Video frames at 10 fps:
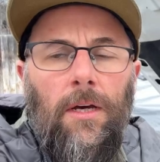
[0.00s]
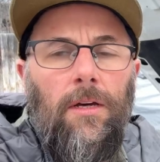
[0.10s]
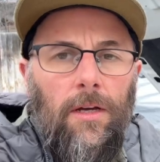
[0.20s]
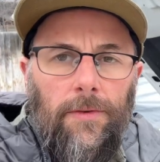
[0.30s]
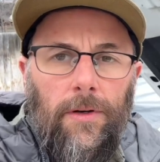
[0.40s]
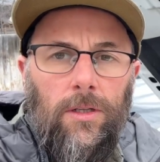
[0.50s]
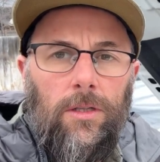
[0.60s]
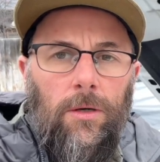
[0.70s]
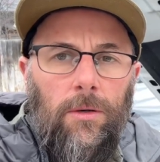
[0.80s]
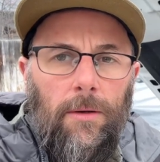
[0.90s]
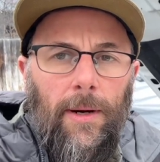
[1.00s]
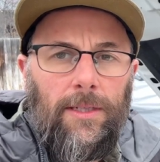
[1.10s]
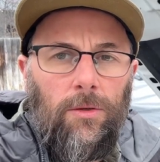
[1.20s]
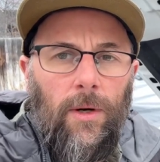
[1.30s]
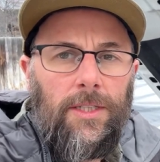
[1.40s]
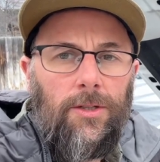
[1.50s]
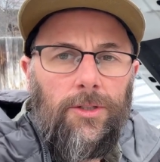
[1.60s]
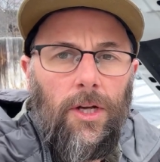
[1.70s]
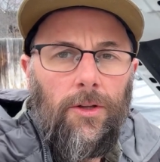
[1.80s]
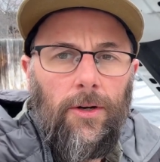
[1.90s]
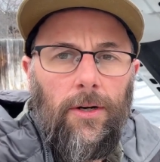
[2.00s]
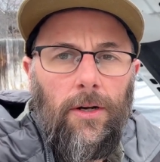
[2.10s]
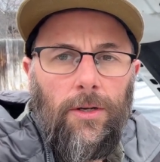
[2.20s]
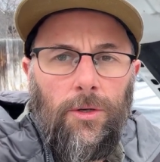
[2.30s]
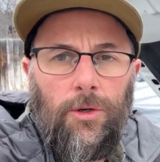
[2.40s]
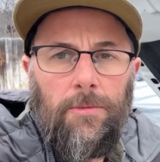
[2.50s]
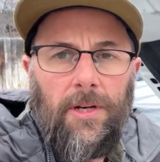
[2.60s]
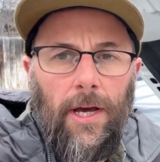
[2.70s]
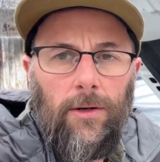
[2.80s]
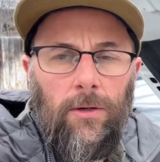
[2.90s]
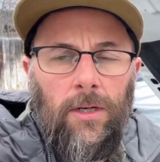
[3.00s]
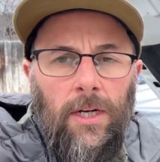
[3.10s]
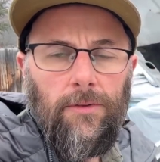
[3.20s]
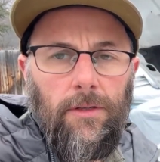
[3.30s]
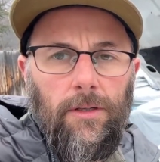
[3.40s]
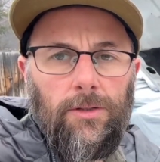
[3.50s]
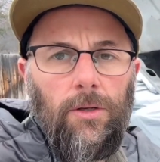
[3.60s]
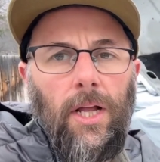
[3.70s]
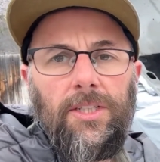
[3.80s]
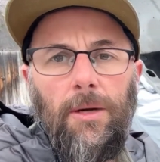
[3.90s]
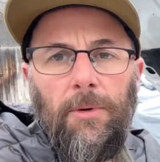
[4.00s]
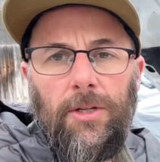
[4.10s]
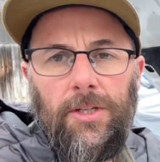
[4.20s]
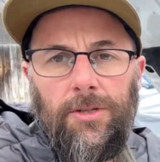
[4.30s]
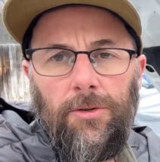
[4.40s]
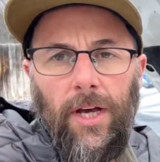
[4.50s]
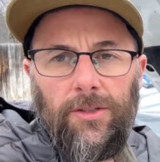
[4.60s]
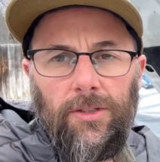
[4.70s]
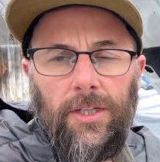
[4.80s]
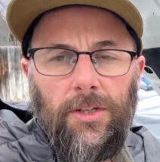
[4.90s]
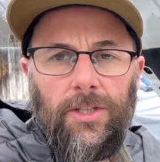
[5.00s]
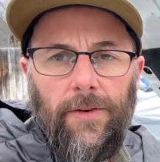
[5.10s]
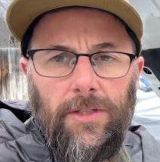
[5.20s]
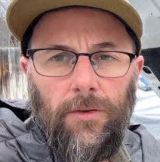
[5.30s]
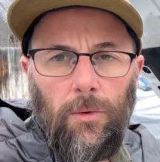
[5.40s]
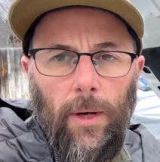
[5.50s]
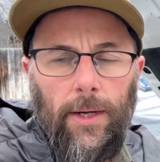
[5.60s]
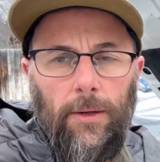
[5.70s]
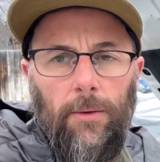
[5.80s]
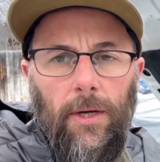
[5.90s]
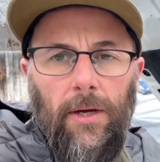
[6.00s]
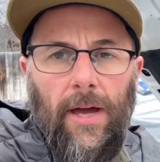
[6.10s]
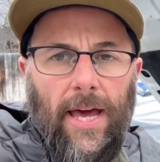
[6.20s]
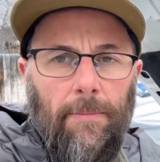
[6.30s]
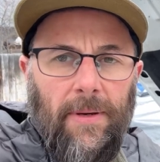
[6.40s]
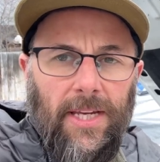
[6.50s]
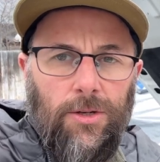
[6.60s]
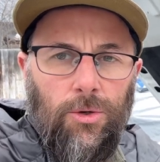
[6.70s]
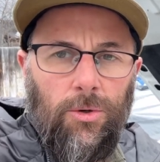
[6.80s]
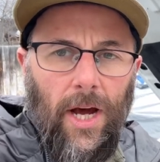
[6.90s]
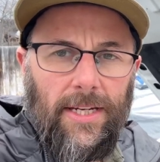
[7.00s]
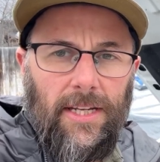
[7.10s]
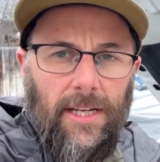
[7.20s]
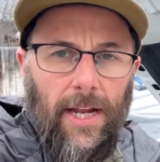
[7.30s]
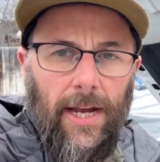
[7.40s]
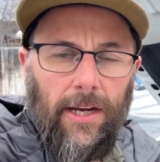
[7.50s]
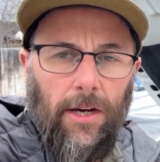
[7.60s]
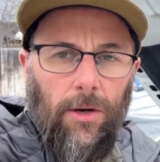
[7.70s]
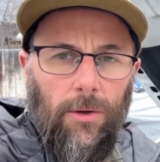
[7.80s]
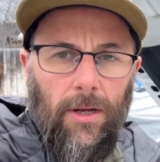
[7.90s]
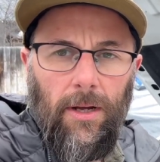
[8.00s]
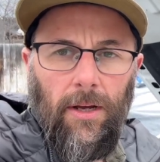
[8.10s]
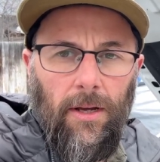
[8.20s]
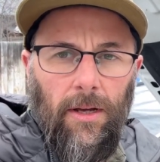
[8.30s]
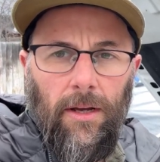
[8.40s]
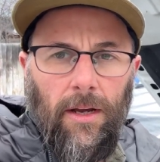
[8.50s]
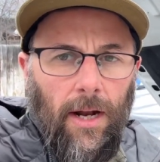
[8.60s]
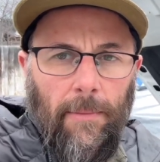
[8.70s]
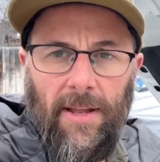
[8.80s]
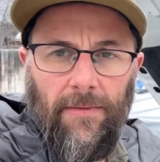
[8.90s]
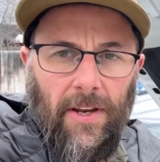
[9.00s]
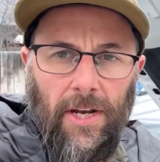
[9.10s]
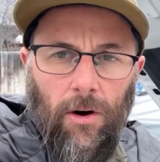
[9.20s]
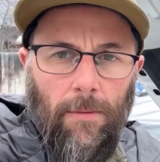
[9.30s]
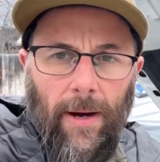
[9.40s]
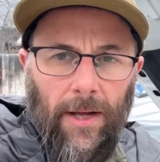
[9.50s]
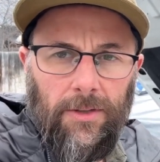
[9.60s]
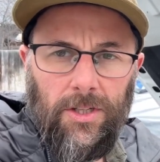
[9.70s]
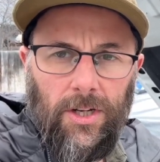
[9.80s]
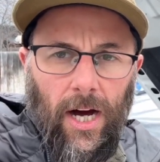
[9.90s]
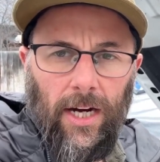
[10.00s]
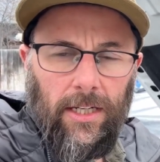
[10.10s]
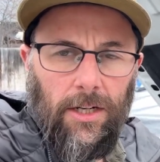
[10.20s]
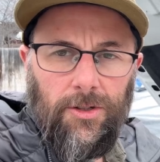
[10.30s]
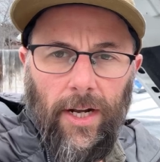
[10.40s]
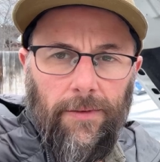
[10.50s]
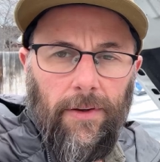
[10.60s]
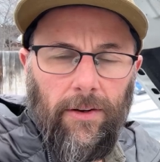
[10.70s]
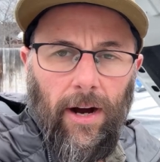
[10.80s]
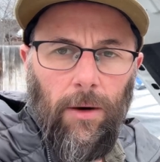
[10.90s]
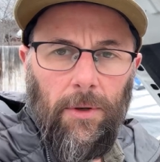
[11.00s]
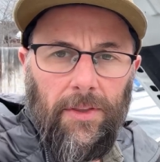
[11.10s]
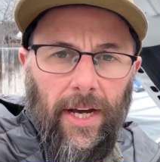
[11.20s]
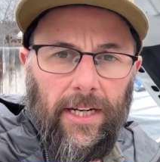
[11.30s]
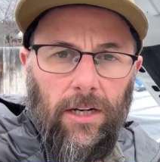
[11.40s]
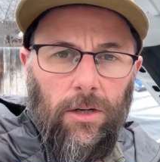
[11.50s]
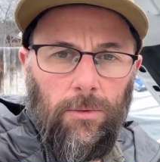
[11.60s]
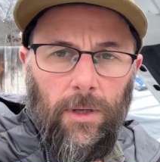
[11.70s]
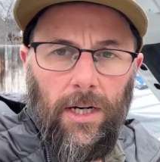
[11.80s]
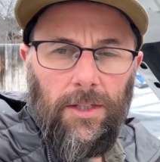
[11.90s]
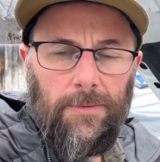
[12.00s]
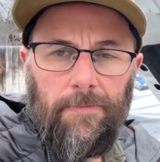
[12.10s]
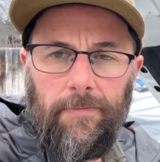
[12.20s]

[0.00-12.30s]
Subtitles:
Hey folks, welcome back to the Western Southerner YouTube channel. So last summer, this 2010 Chevy Silverado had a P219a code, and I made a video about the saga trying to figure out what that code was.